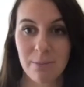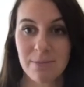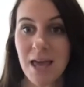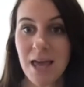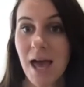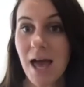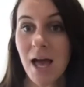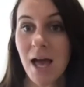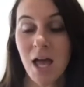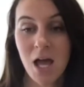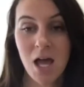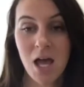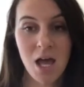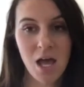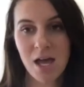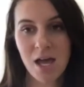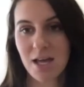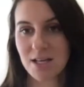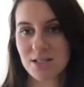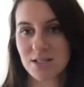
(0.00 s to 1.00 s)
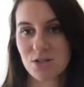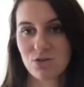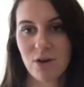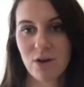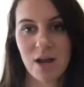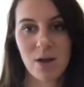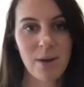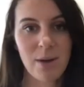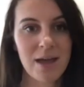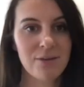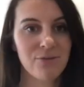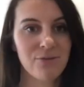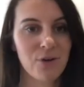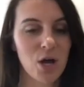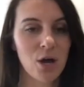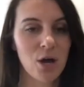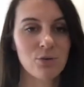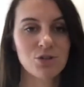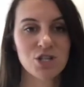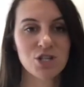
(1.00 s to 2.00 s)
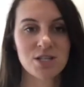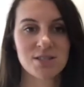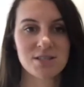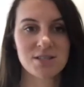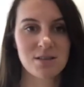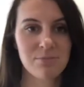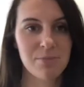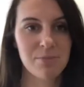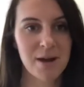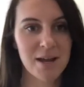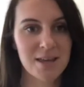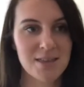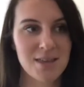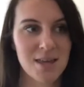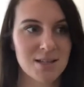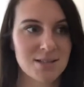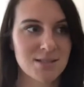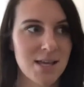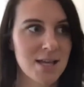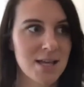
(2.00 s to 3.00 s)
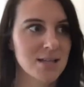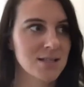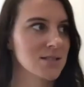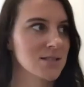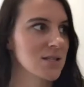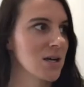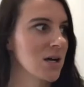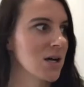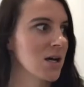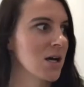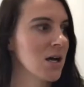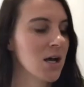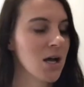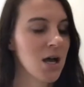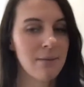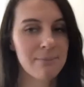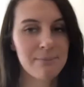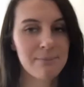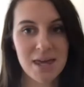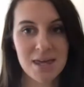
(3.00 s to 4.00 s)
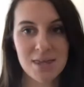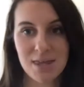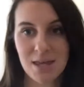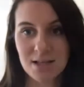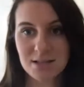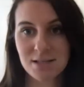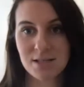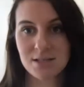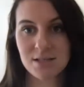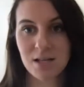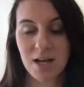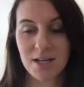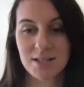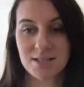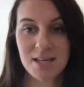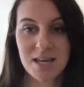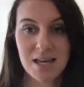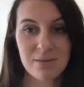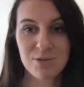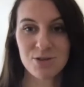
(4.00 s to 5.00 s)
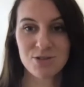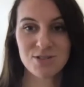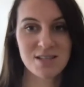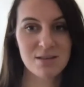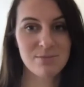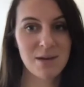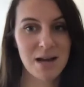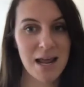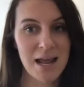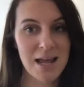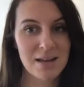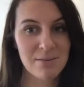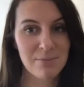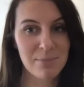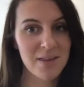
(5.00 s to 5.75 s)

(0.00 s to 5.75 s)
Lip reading: Yeah, it's a great way for coaches to bring things in to make things exciting, to keep you stimulated.